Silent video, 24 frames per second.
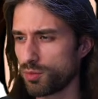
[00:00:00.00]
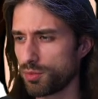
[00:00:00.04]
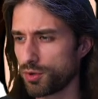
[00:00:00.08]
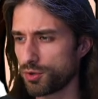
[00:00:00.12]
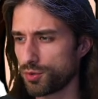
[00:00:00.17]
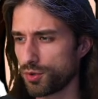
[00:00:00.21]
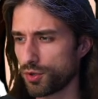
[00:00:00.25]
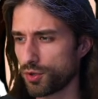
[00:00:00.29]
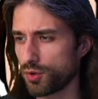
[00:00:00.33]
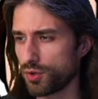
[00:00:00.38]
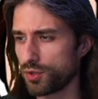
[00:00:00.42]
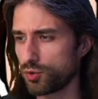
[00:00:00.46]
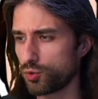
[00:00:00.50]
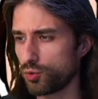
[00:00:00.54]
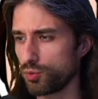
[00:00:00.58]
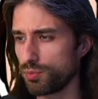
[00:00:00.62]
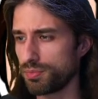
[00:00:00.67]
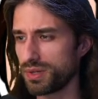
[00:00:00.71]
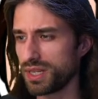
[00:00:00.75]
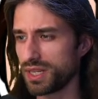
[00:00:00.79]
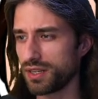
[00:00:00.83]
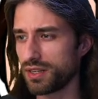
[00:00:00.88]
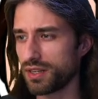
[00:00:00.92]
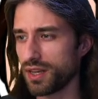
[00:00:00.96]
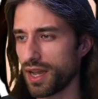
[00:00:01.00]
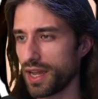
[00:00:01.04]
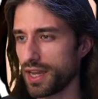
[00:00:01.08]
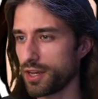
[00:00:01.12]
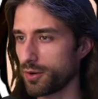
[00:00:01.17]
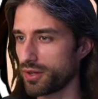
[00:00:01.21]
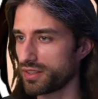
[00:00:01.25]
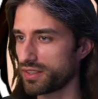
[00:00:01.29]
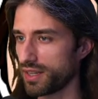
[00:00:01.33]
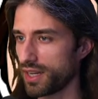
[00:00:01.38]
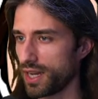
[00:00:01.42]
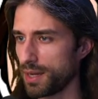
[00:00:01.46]
but we're not going to build
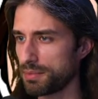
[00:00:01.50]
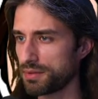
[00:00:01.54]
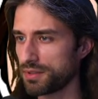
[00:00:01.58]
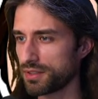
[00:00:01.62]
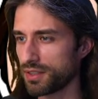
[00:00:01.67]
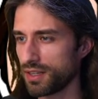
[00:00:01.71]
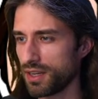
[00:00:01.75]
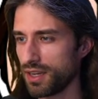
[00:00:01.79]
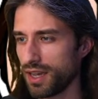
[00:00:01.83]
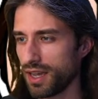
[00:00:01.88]
iOS apps.